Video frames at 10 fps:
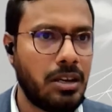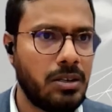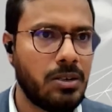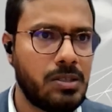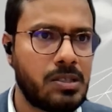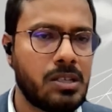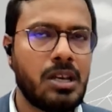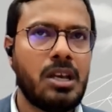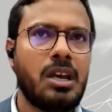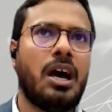10 years,
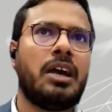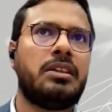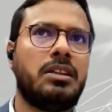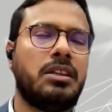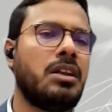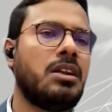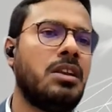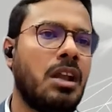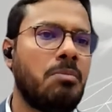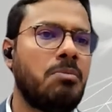I think there are a
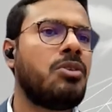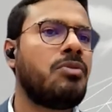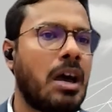number of